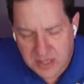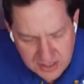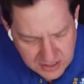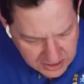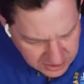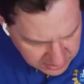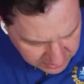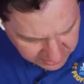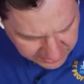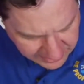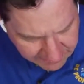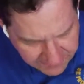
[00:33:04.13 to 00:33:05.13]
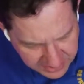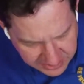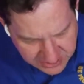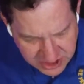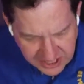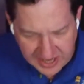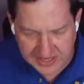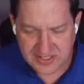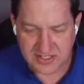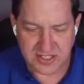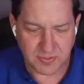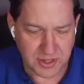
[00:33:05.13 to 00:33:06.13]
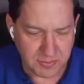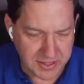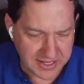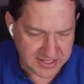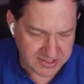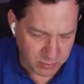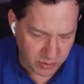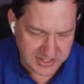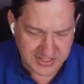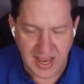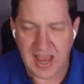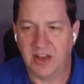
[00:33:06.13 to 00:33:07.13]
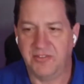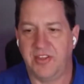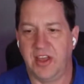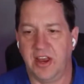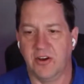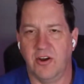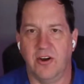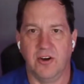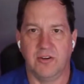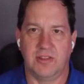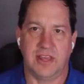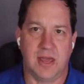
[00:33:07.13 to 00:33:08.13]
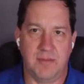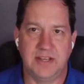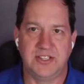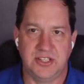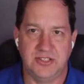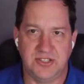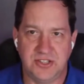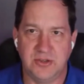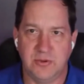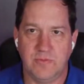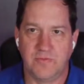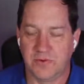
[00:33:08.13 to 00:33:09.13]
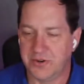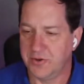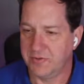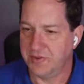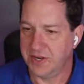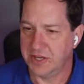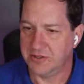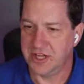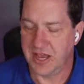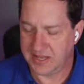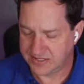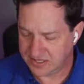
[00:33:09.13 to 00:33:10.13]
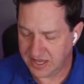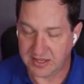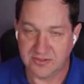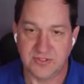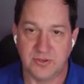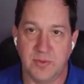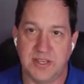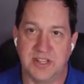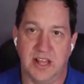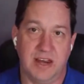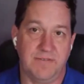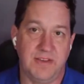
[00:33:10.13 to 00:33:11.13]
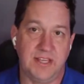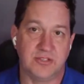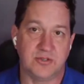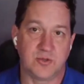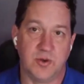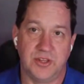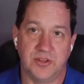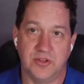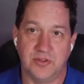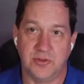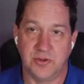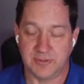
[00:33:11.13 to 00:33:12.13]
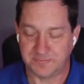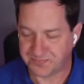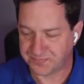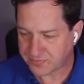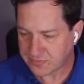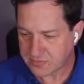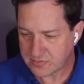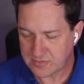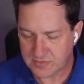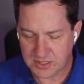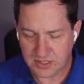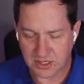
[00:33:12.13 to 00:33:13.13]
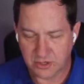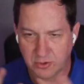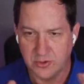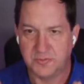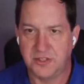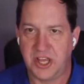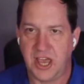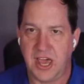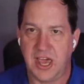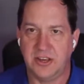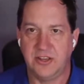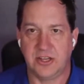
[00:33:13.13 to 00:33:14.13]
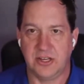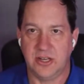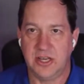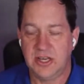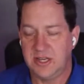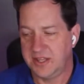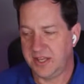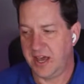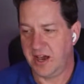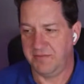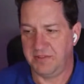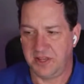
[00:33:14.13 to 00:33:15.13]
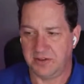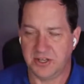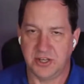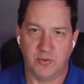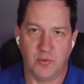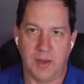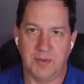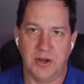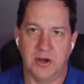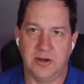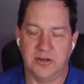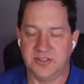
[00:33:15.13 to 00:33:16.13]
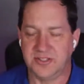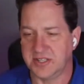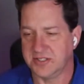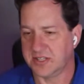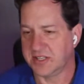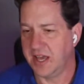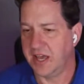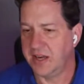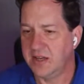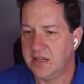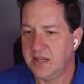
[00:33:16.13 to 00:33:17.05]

you're going to have video chats, and some of the biggest ones out there are, like I mentioned, Zoom for doing video chats. And Zoom has a lot of features, whether you're doing a group chat, they now have, you can do webinars, things like that.